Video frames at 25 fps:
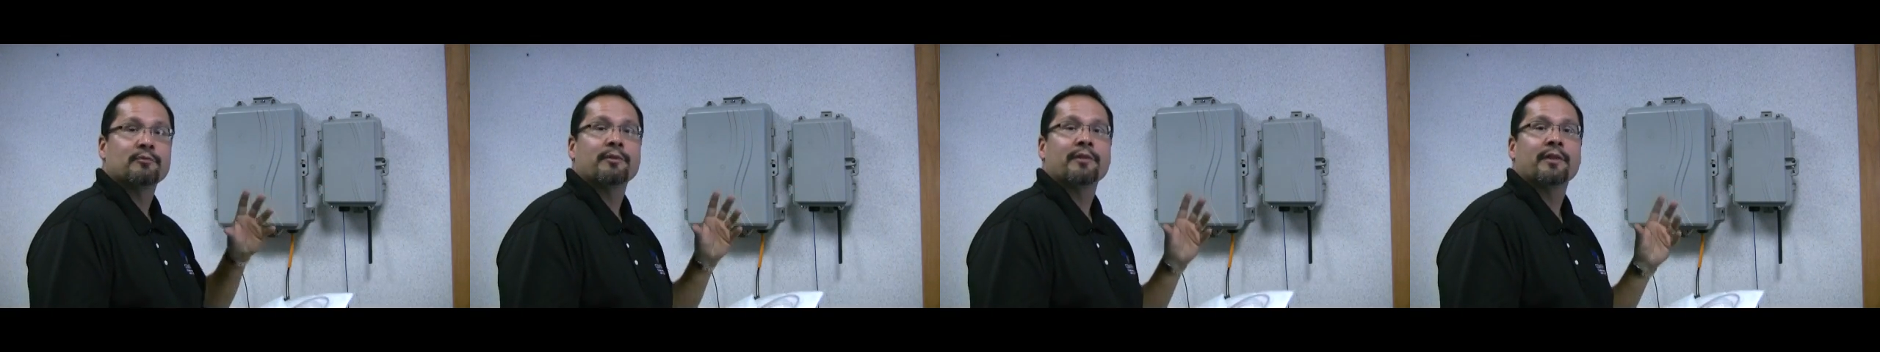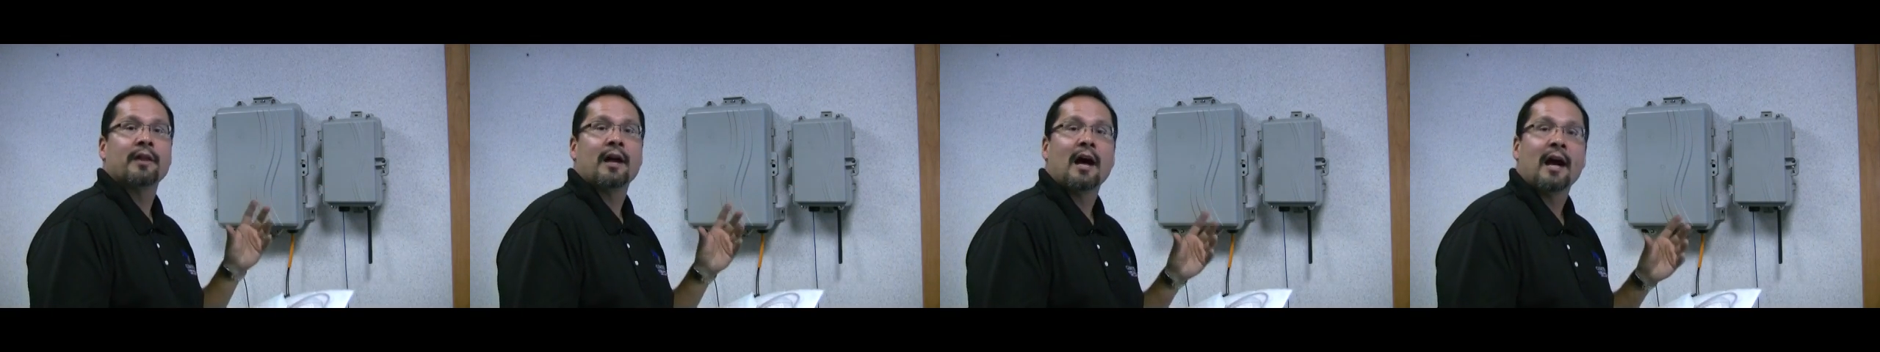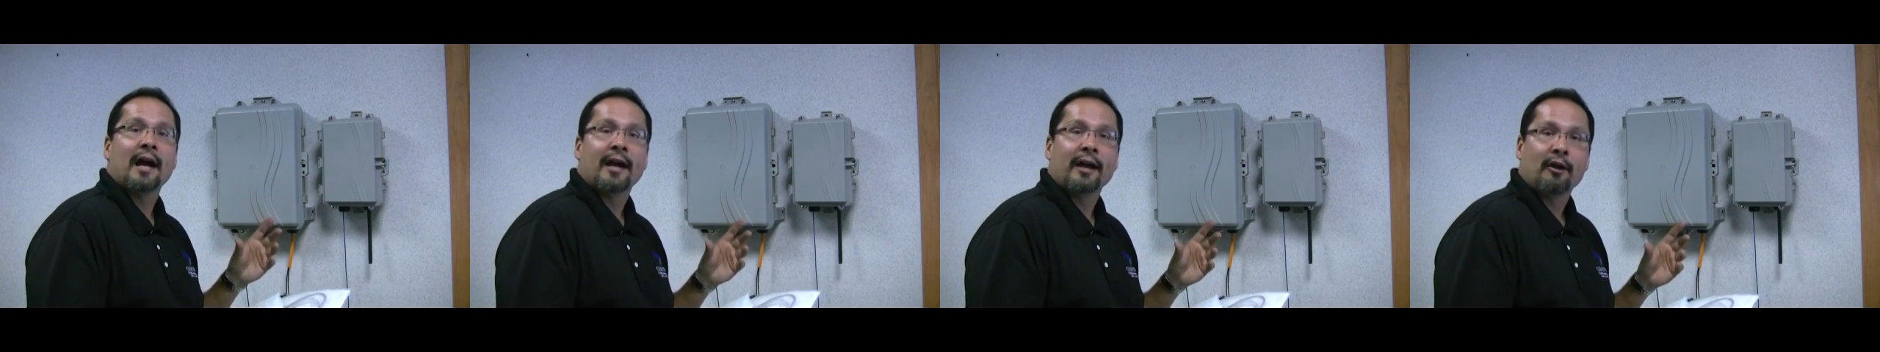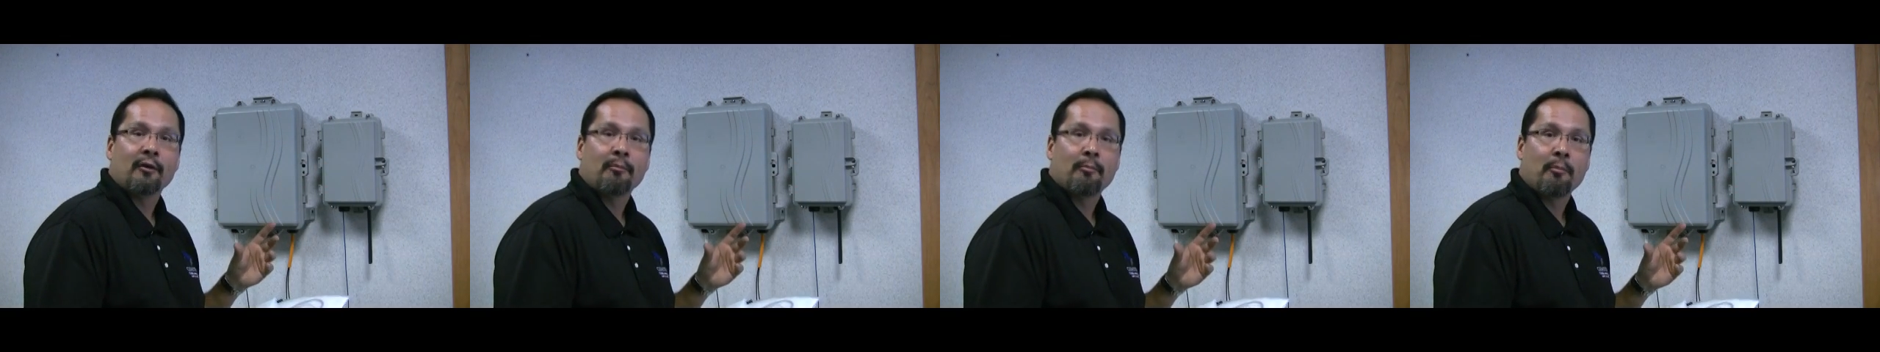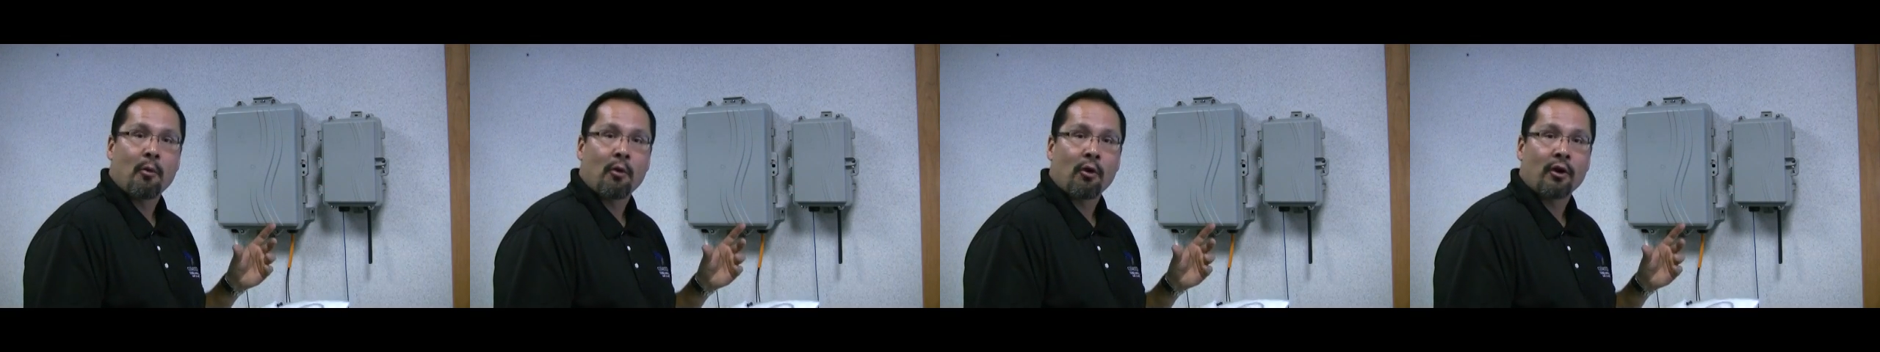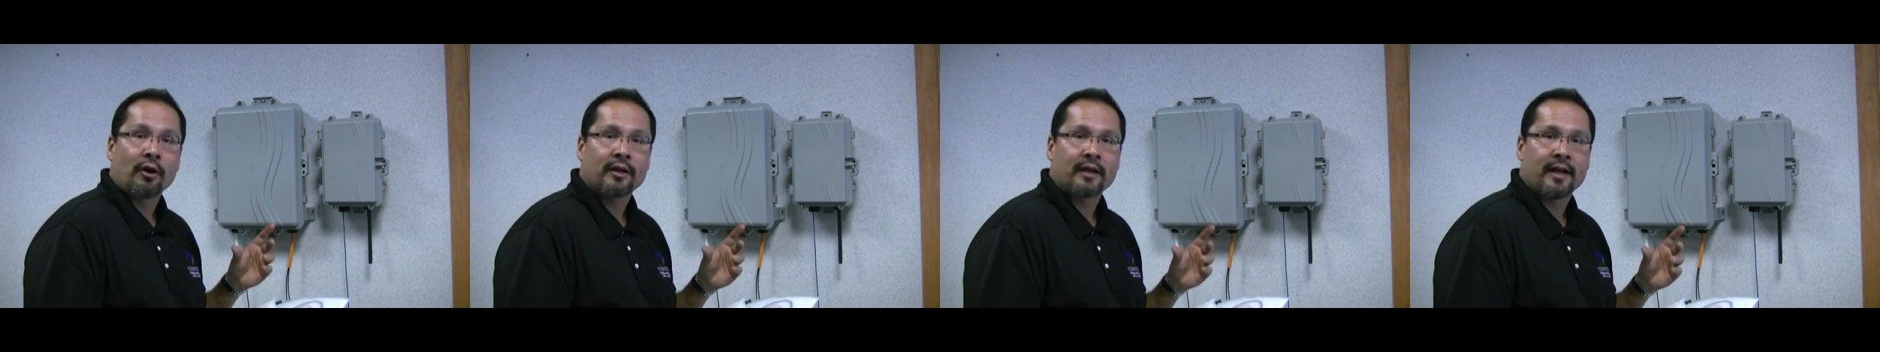with a higher
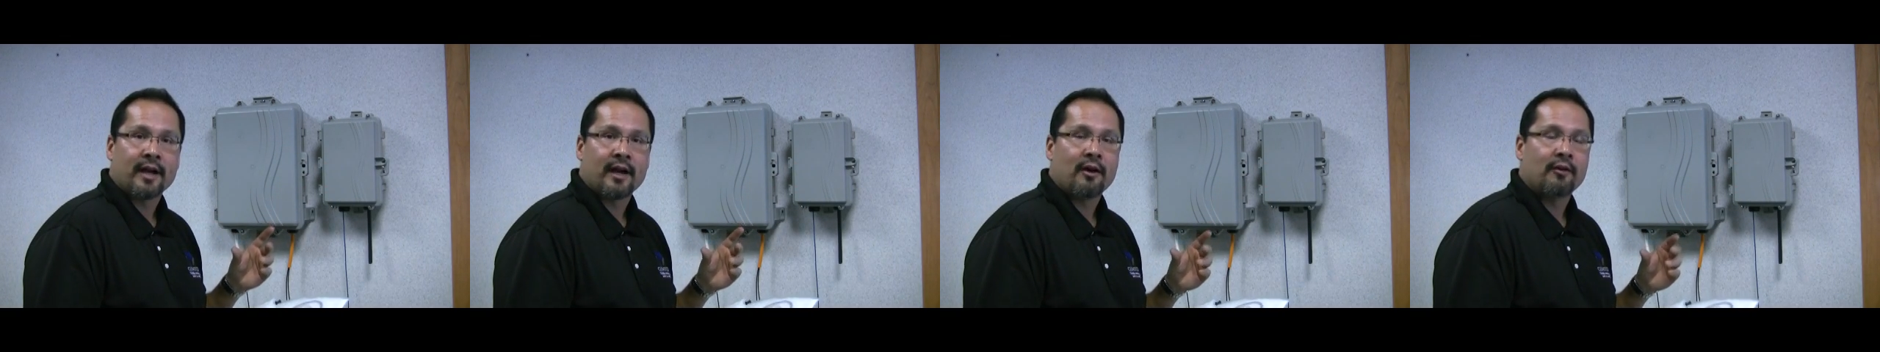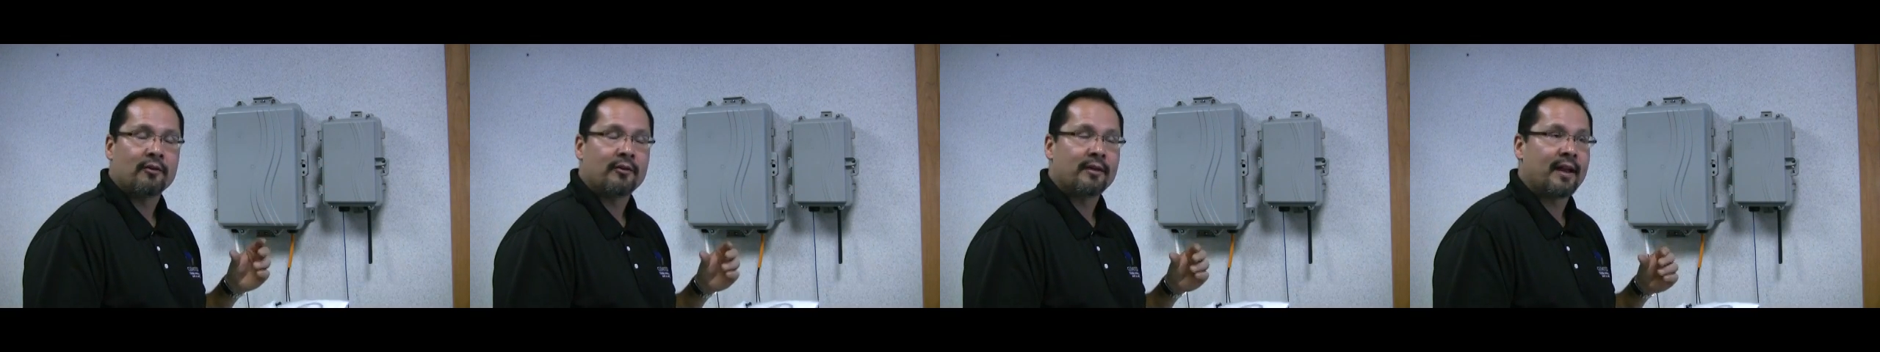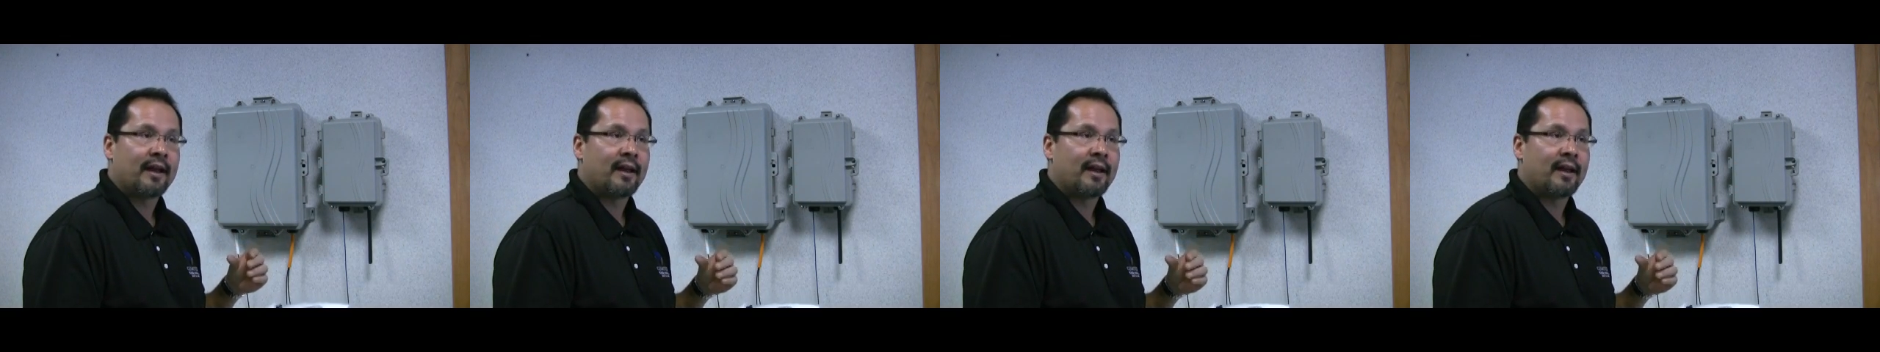port count